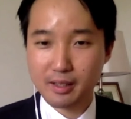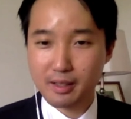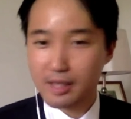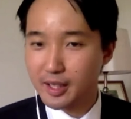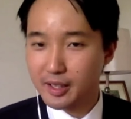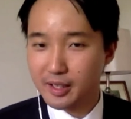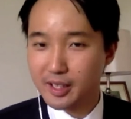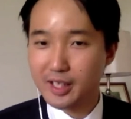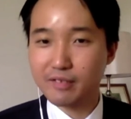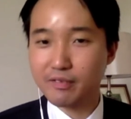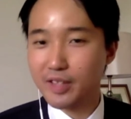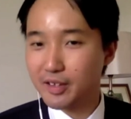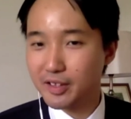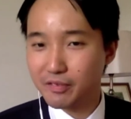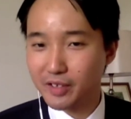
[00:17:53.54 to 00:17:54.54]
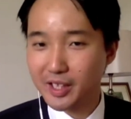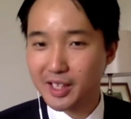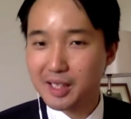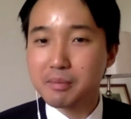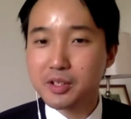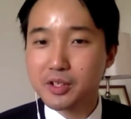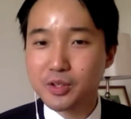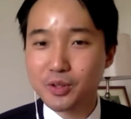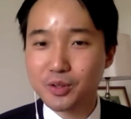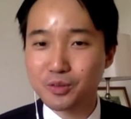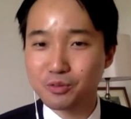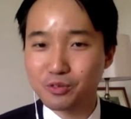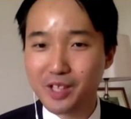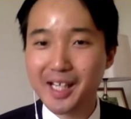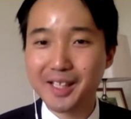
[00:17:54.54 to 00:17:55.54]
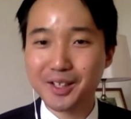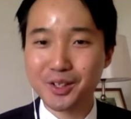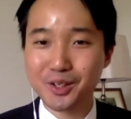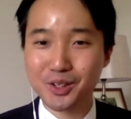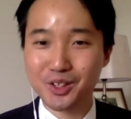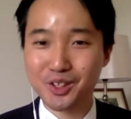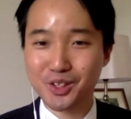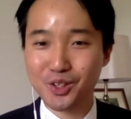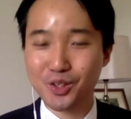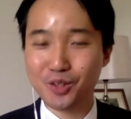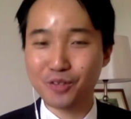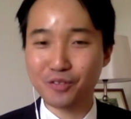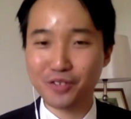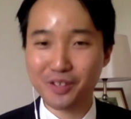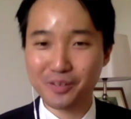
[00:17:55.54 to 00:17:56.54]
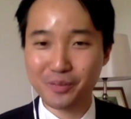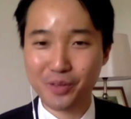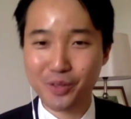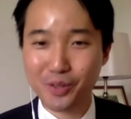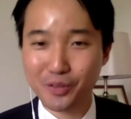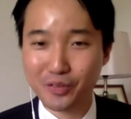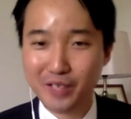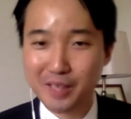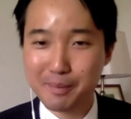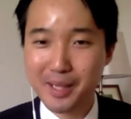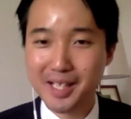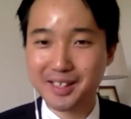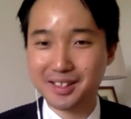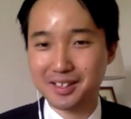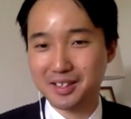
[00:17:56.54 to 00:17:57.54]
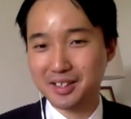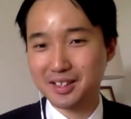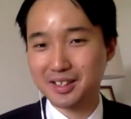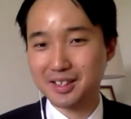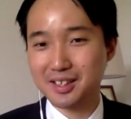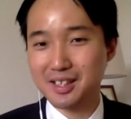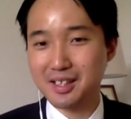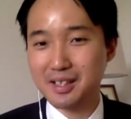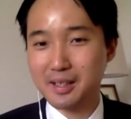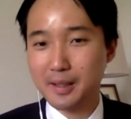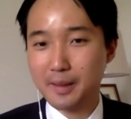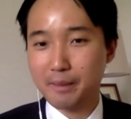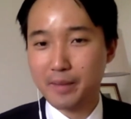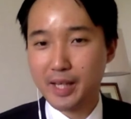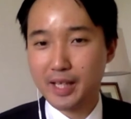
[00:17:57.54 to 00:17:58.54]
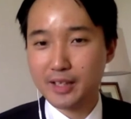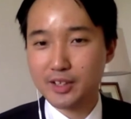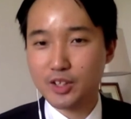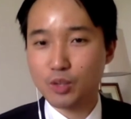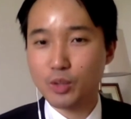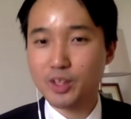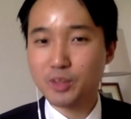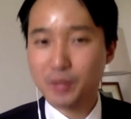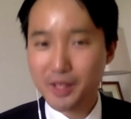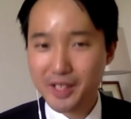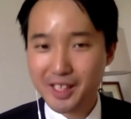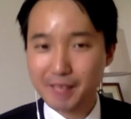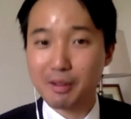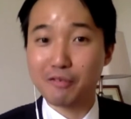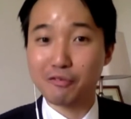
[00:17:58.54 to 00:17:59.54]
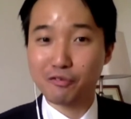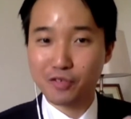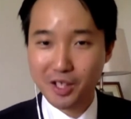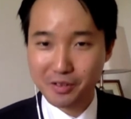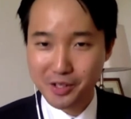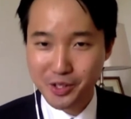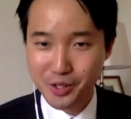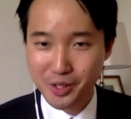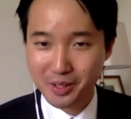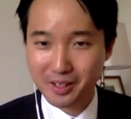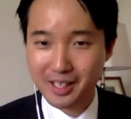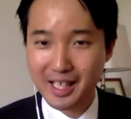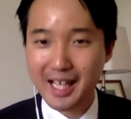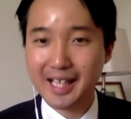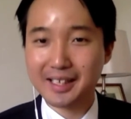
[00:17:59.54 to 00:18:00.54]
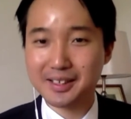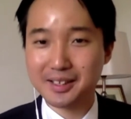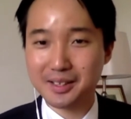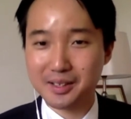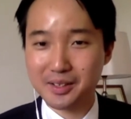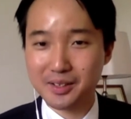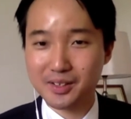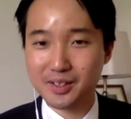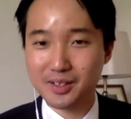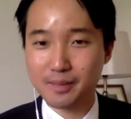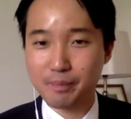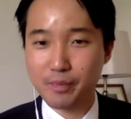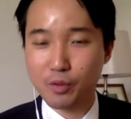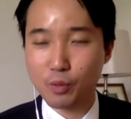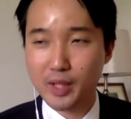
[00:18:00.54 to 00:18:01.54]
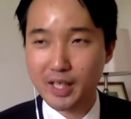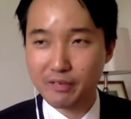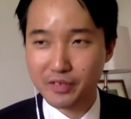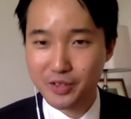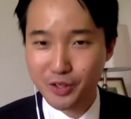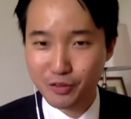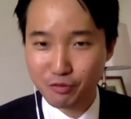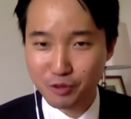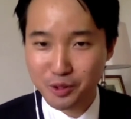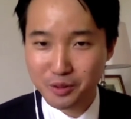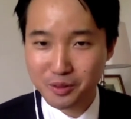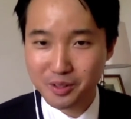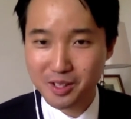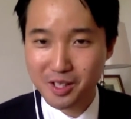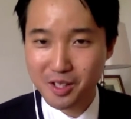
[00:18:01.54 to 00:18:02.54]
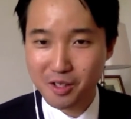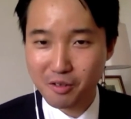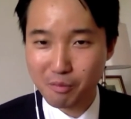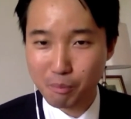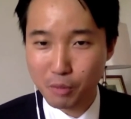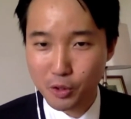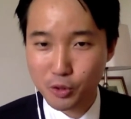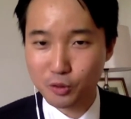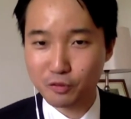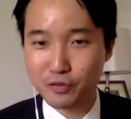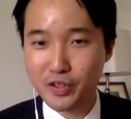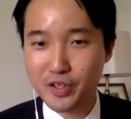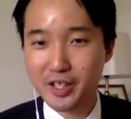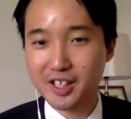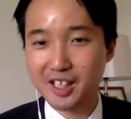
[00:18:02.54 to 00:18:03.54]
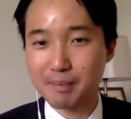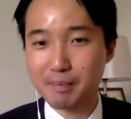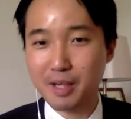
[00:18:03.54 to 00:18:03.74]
in a very, very limited range of capacities. And so once we think about flourishing, excellence, we have a different model for thinking